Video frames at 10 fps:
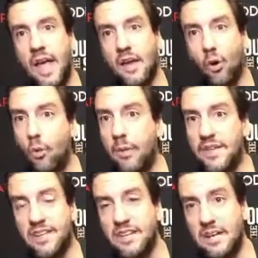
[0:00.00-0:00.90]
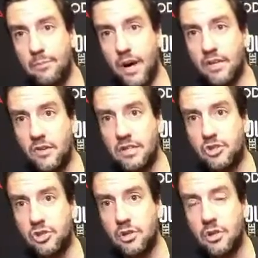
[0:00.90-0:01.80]
At Ole Miss, I'd get Mike
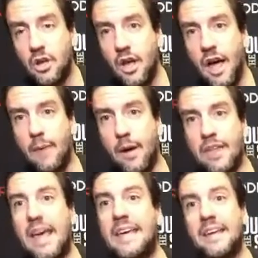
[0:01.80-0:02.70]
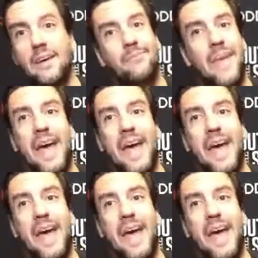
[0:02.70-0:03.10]
Leach. How about A&M?